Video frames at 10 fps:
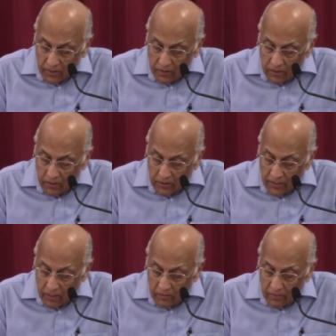The Lord
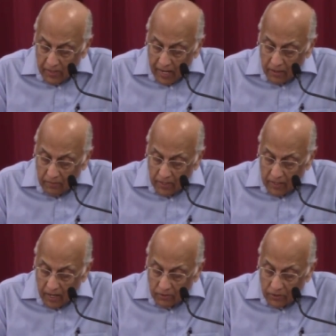Solomon began to build
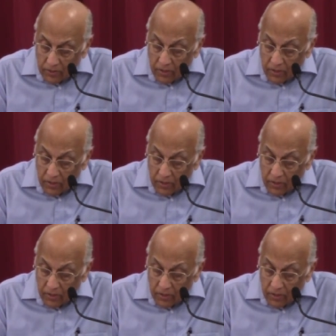the house of the